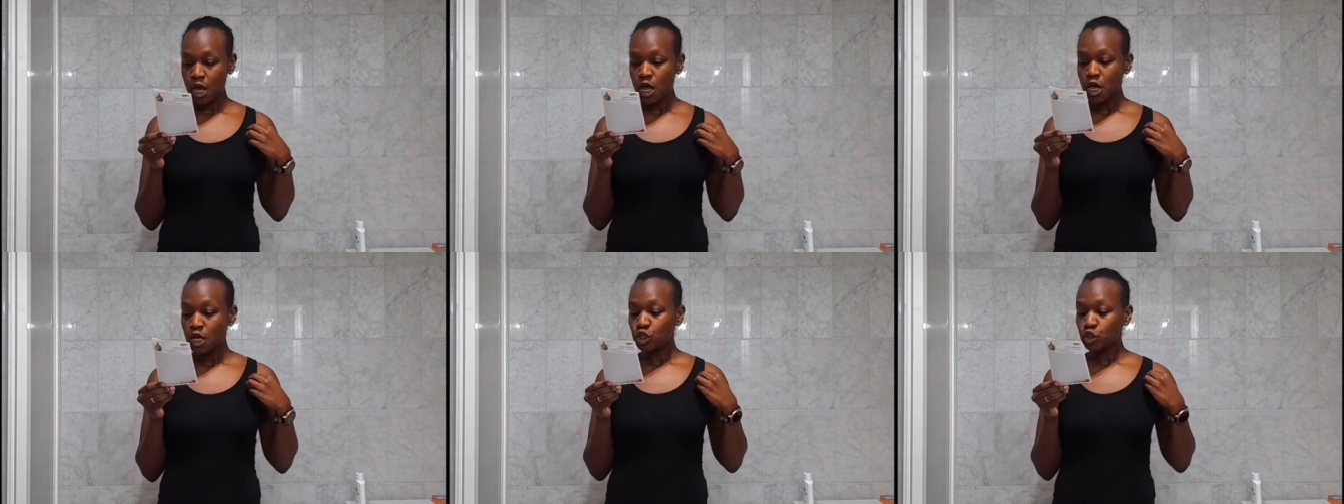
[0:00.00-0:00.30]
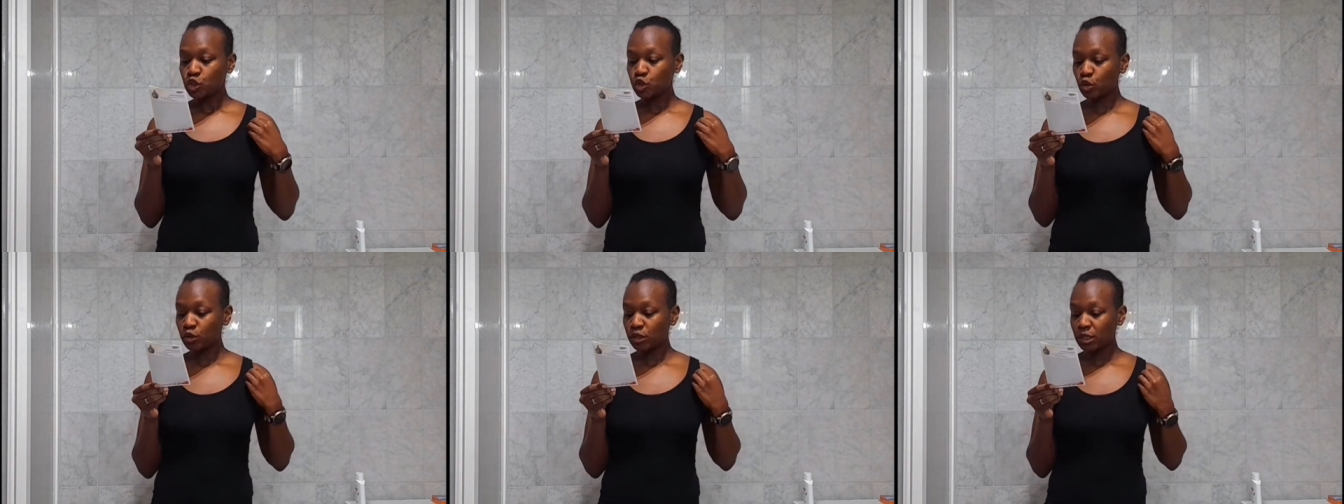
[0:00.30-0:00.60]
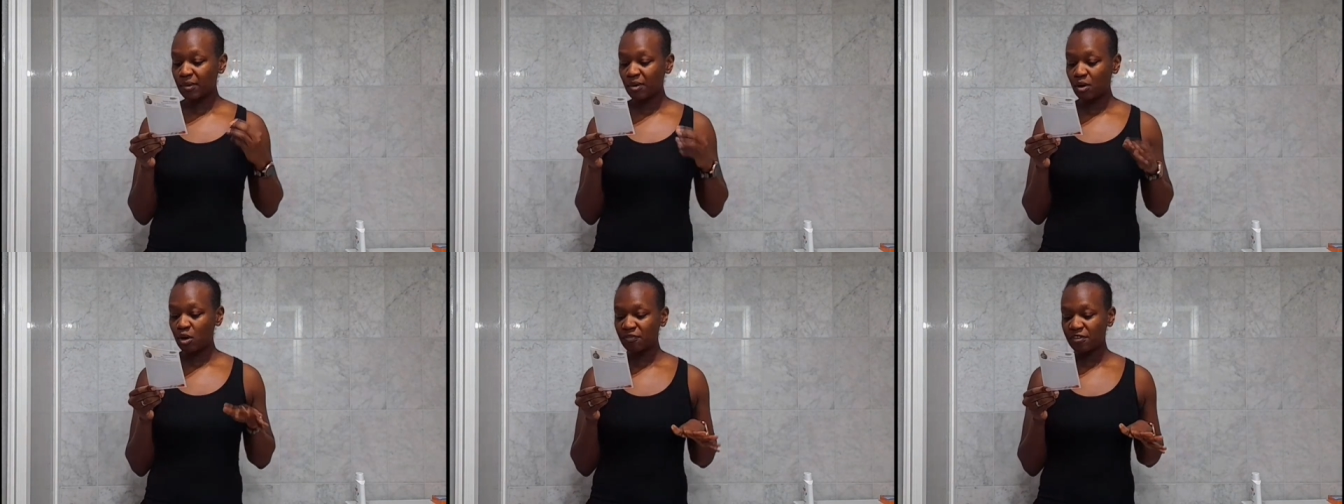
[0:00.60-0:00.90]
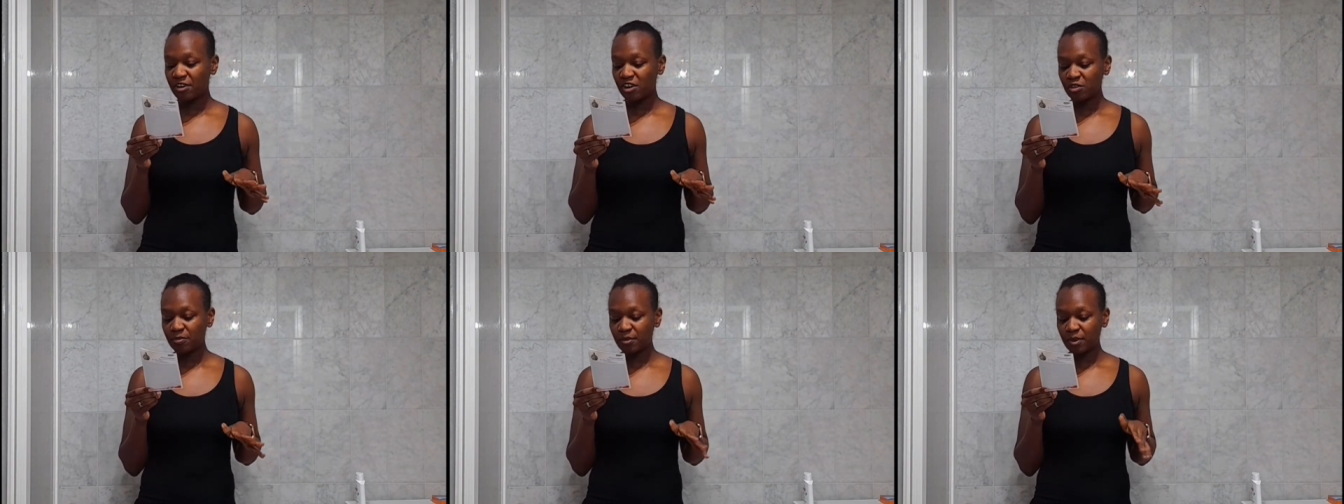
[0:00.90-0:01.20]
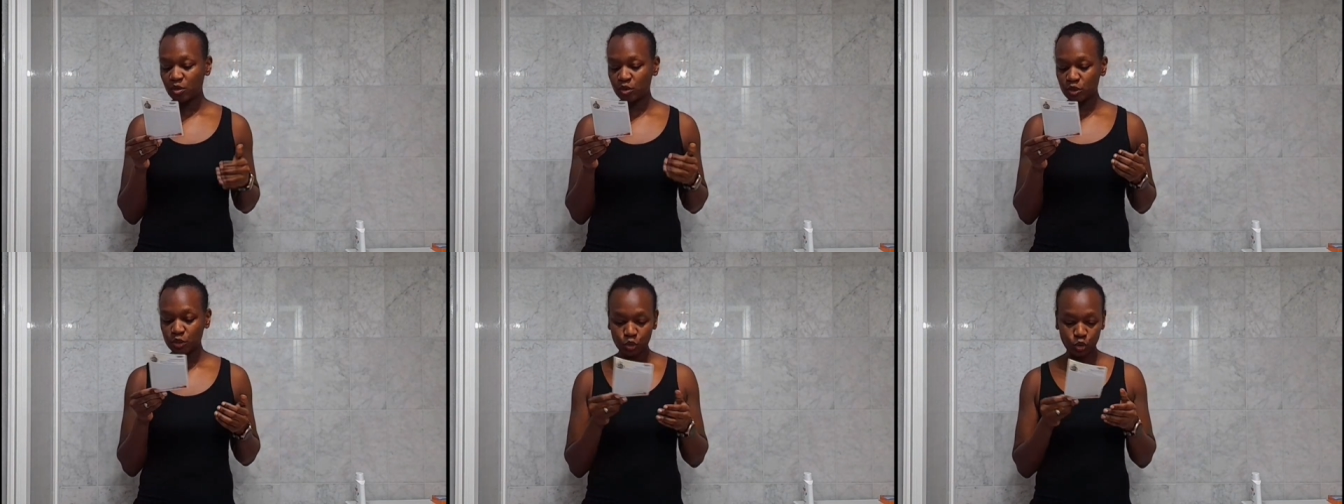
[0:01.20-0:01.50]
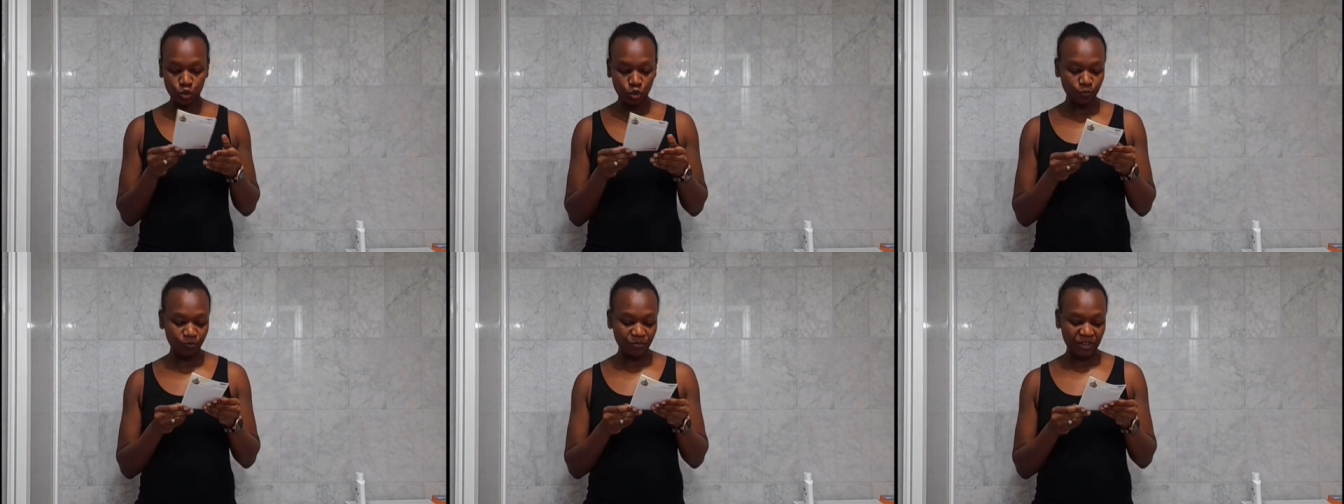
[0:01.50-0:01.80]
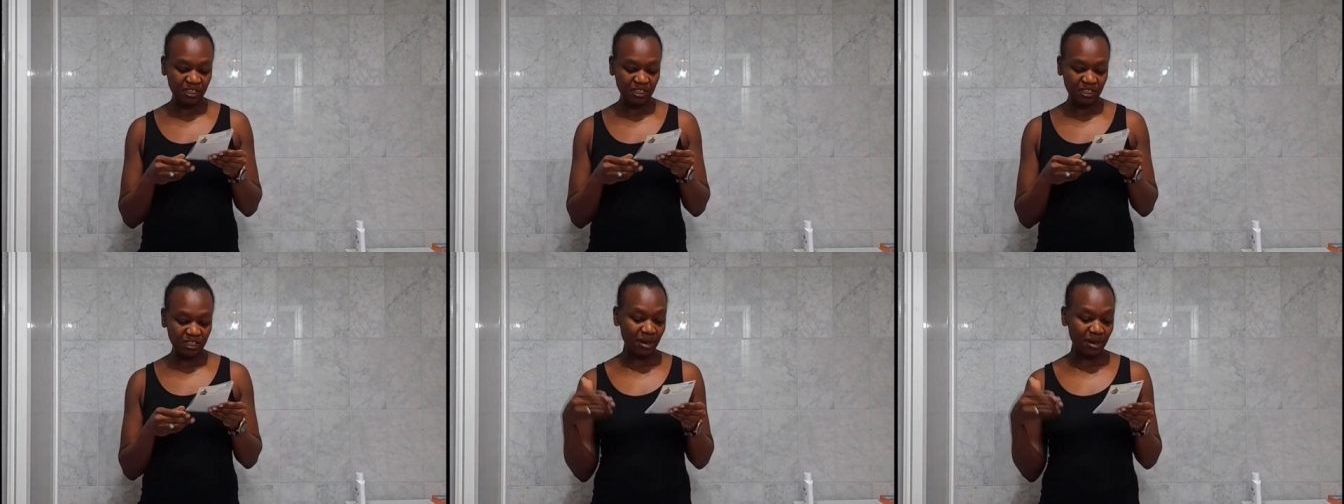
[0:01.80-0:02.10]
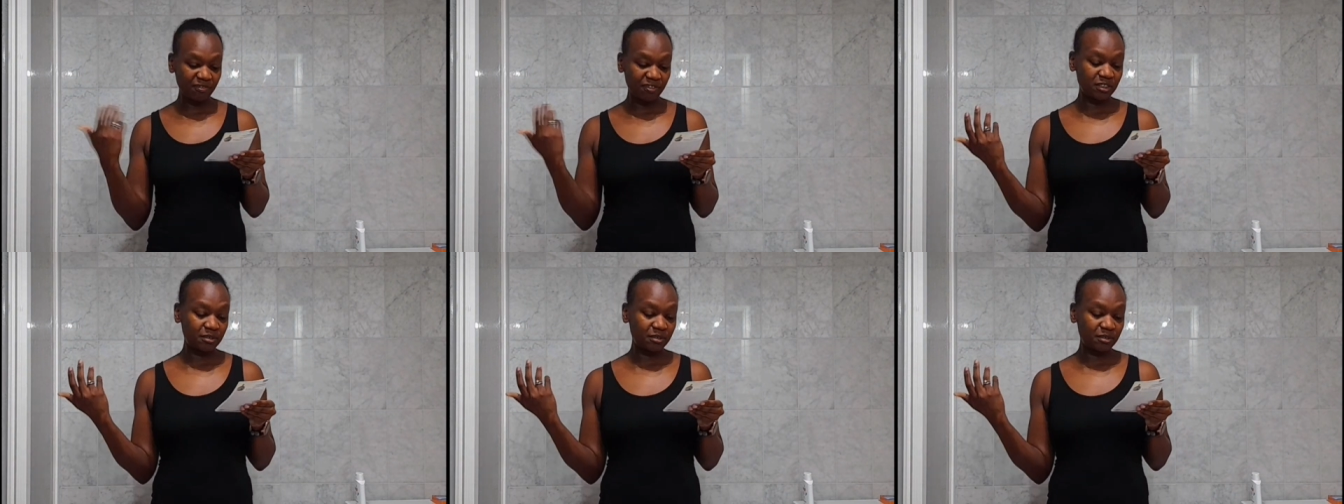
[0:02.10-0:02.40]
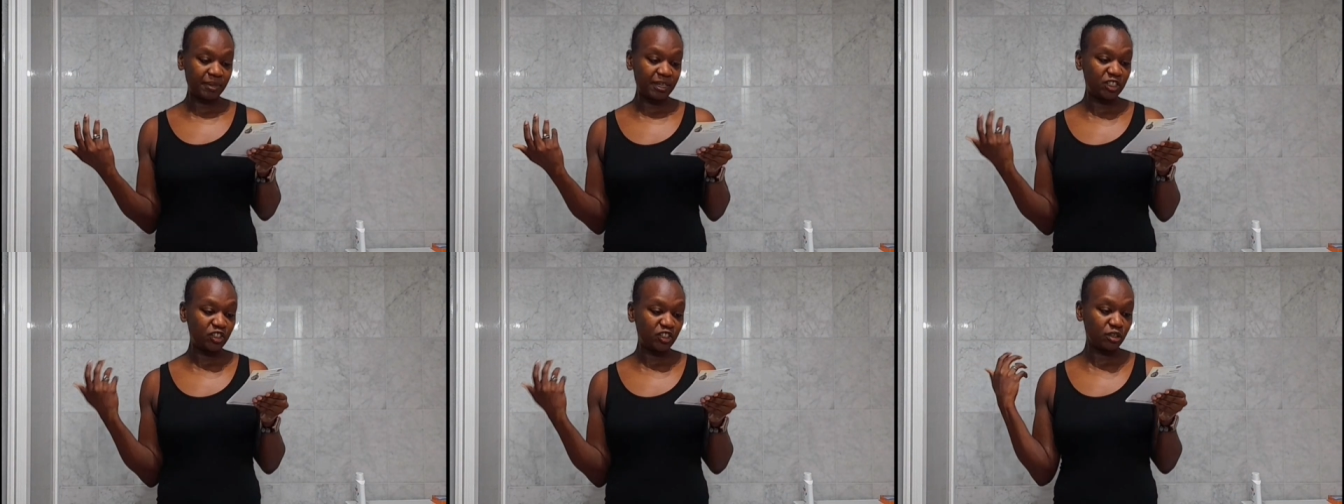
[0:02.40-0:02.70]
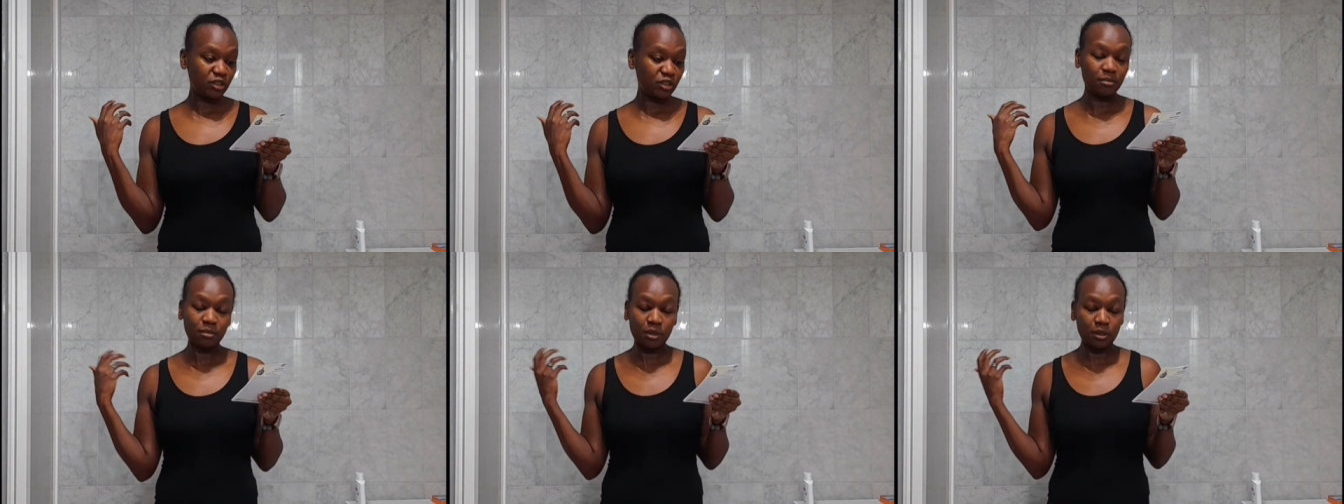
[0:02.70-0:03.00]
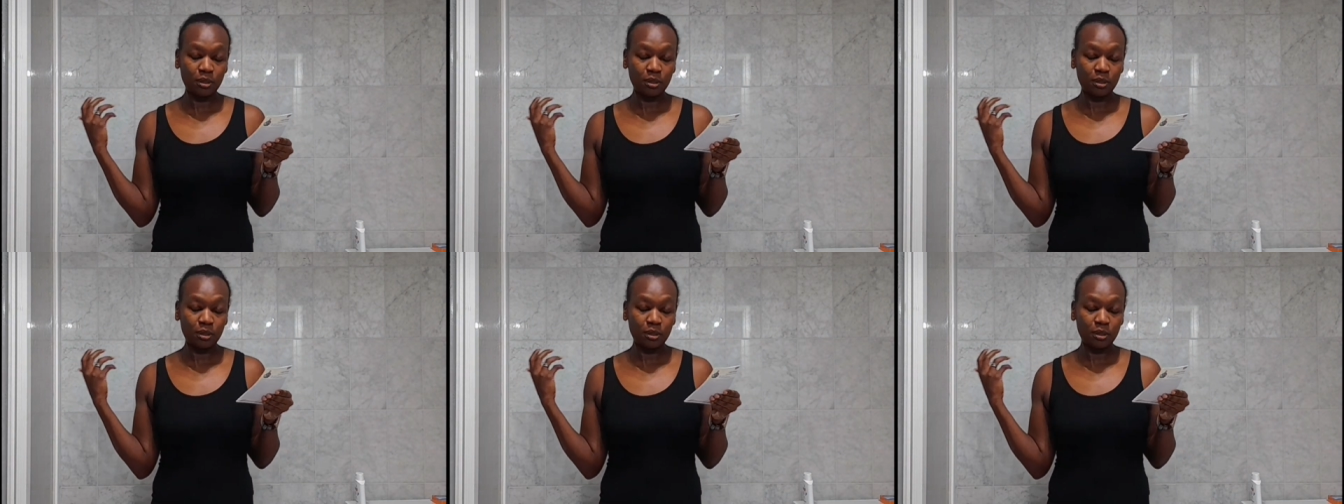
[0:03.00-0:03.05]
So they were offering me also, as above as in Belgium,